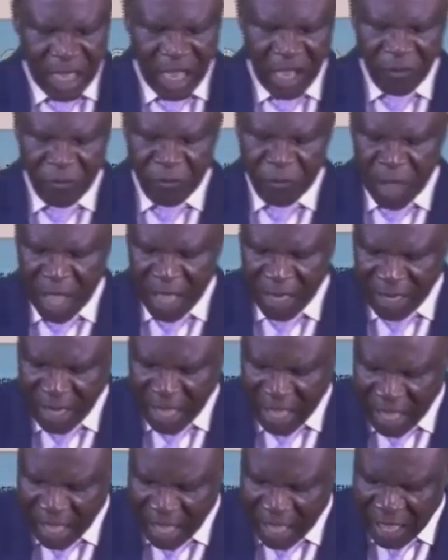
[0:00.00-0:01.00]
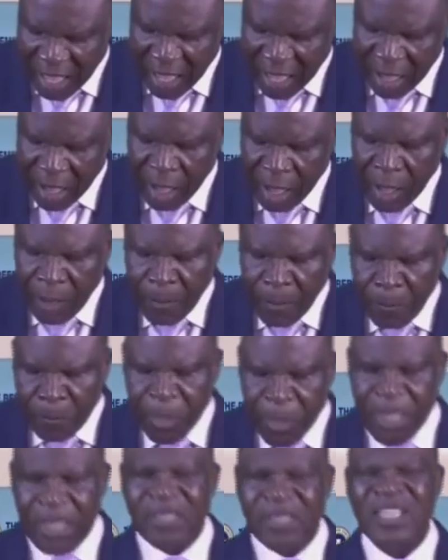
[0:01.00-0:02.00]
Say, Father,
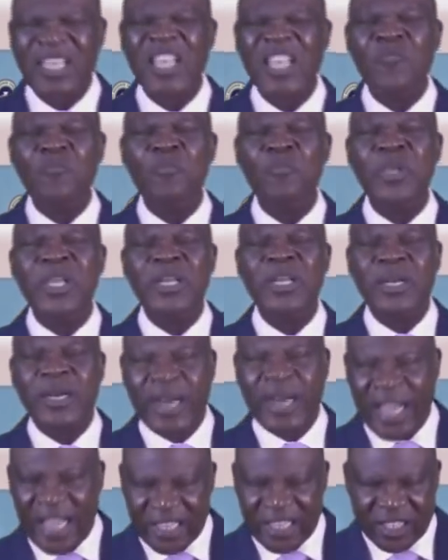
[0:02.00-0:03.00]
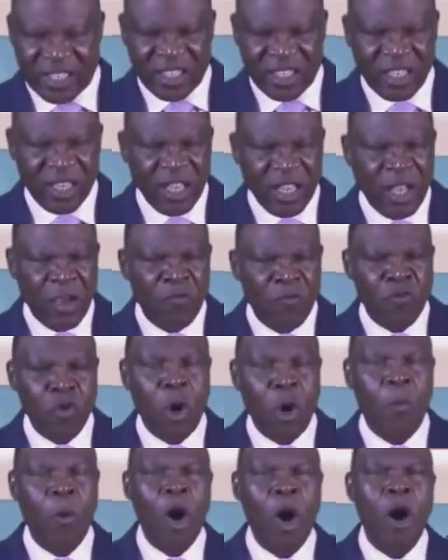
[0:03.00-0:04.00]
please give me rest
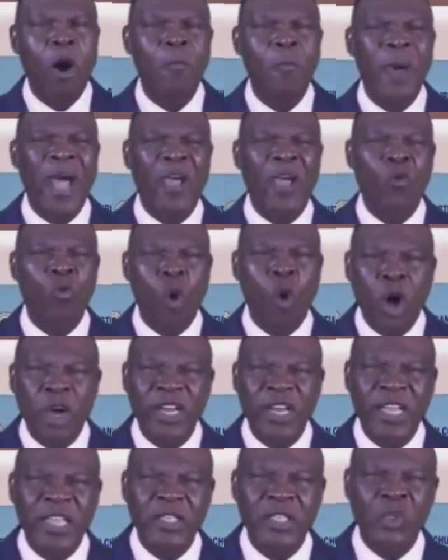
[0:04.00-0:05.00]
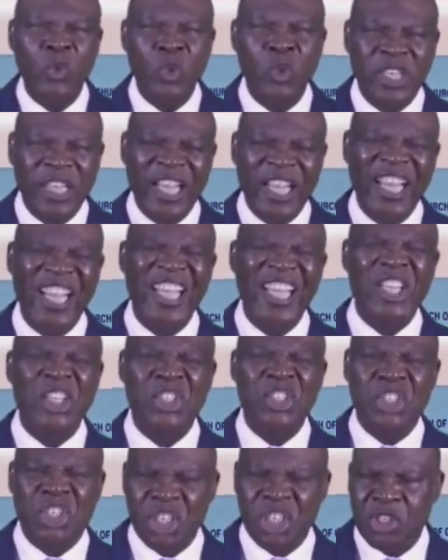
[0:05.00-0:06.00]
from all my worries today
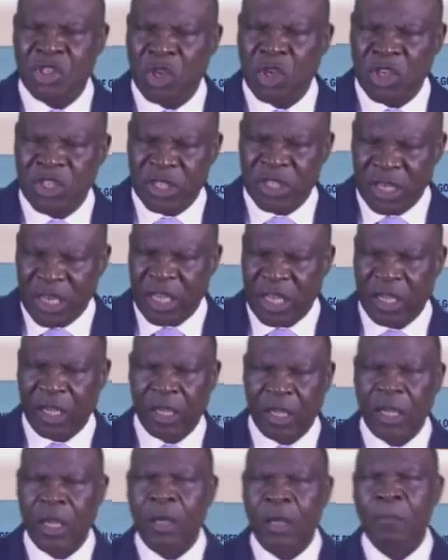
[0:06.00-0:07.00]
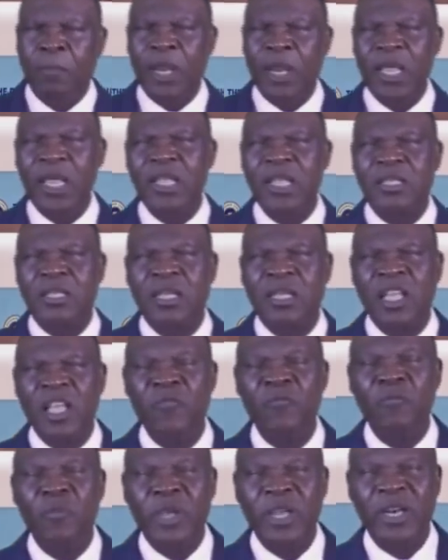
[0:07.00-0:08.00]
in Jesus' name. Please
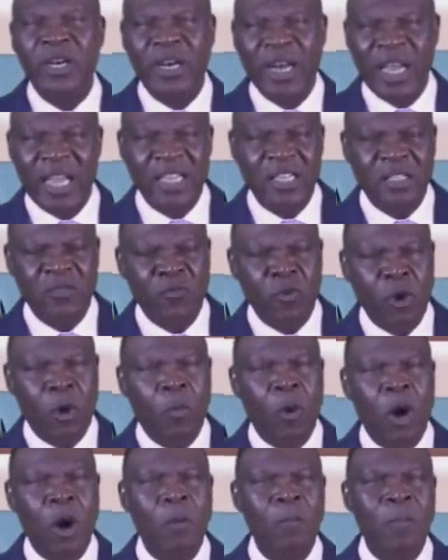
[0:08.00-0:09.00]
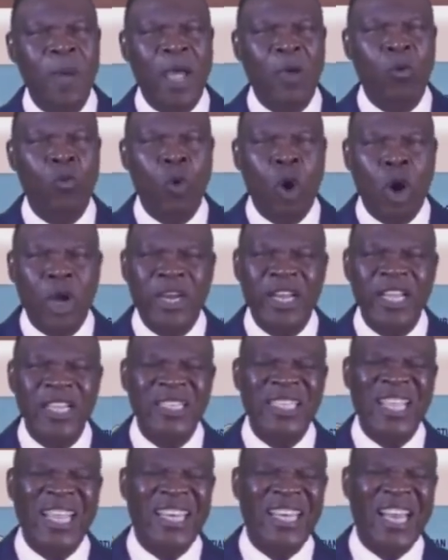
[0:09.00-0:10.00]
give me rest from all my
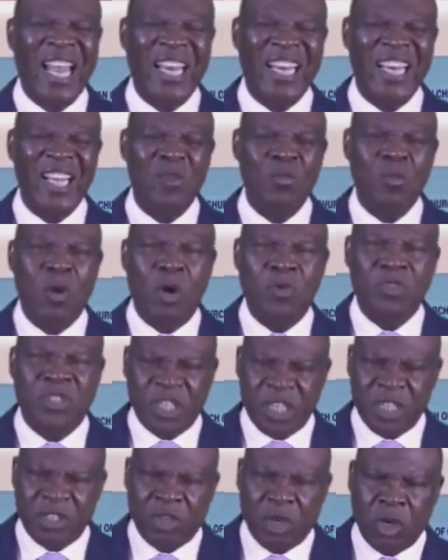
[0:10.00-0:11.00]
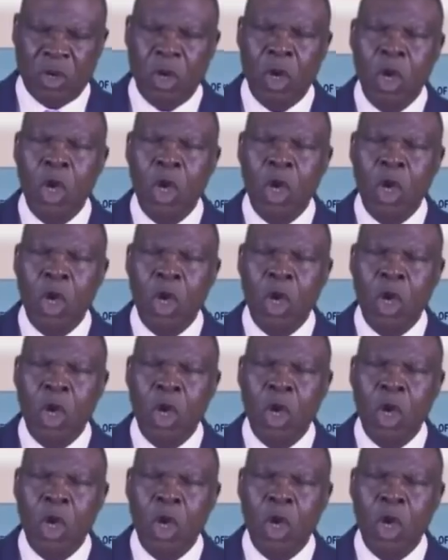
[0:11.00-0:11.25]
worries in the name of Jesus.